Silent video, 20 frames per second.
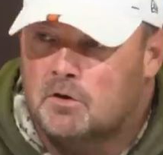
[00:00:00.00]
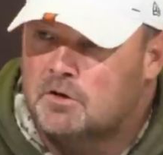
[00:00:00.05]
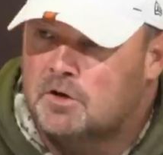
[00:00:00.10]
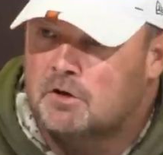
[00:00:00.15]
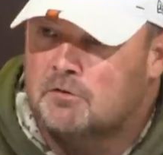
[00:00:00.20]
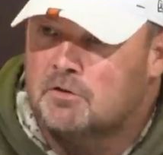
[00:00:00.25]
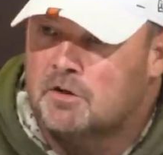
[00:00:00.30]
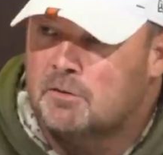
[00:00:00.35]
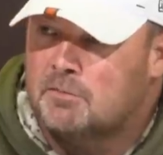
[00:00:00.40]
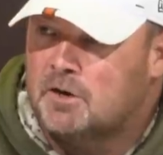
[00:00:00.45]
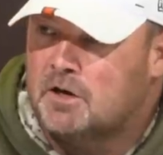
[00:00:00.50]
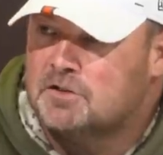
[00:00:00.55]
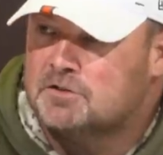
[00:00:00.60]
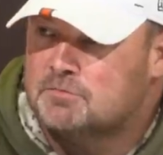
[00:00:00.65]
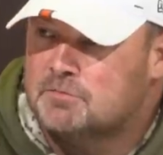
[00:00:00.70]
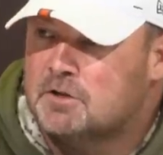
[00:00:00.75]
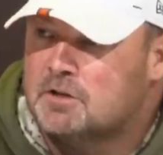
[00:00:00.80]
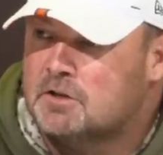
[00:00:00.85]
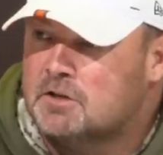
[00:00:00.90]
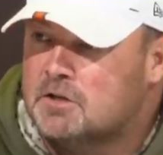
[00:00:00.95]
definitely a
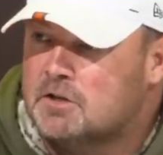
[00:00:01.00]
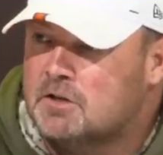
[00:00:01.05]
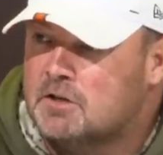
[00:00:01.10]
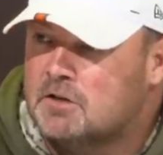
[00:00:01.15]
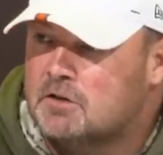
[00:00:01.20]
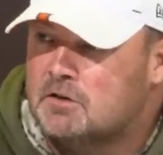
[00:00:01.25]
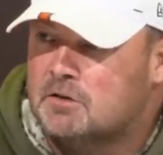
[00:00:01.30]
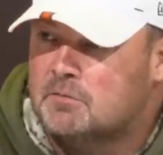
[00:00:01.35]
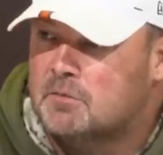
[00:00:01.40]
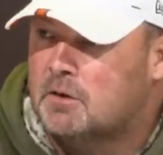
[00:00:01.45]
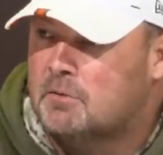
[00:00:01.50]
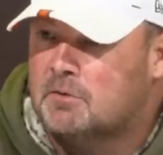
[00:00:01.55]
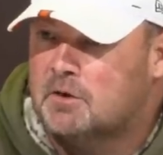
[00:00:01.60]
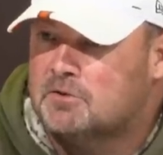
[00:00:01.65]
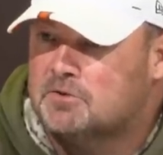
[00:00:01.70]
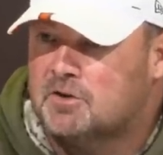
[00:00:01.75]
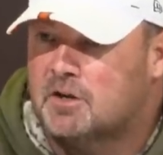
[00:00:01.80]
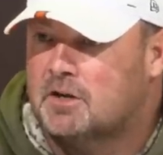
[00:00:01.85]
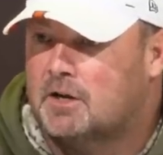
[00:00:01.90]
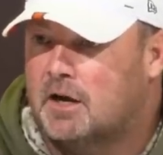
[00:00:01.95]
possibility, though. I mean, I'm
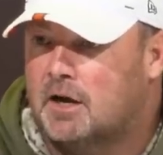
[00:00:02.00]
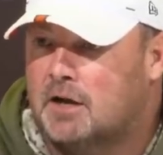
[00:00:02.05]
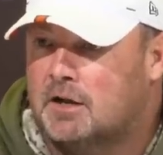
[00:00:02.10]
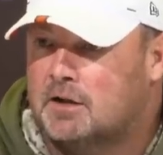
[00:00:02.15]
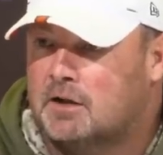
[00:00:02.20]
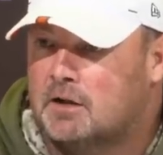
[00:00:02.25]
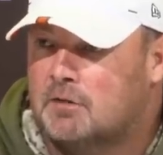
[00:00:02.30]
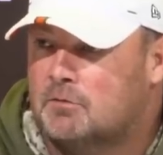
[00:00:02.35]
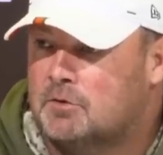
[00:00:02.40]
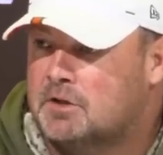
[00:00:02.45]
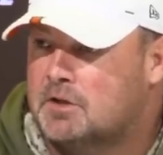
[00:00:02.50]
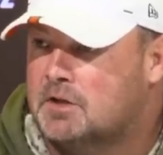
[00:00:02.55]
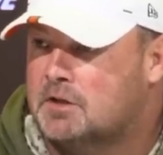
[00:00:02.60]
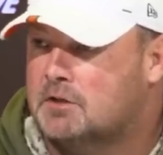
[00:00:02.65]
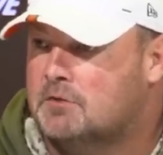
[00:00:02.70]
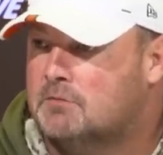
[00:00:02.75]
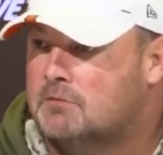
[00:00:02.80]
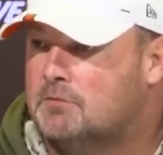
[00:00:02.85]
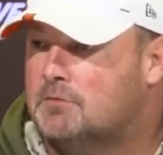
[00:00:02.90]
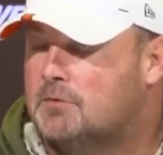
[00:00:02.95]
not trying to hide that. We need,
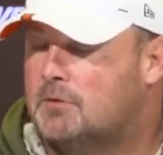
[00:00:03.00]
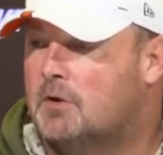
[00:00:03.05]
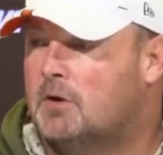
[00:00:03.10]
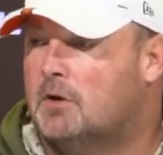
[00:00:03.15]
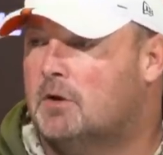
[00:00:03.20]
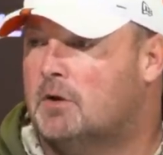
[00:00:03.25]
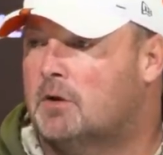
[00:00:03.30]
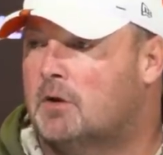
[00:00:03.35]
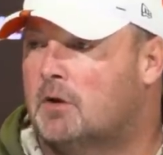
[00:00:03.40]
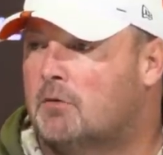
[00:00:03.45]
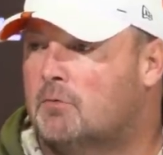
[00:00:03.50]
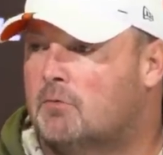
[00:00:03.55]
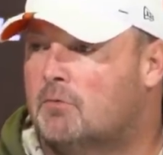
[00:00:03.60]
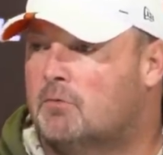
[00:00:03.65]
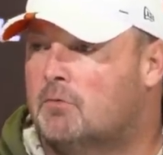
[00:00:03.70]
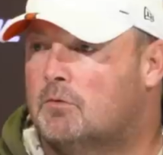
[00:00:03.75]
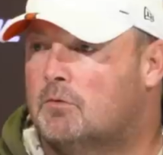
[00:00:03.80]
you know,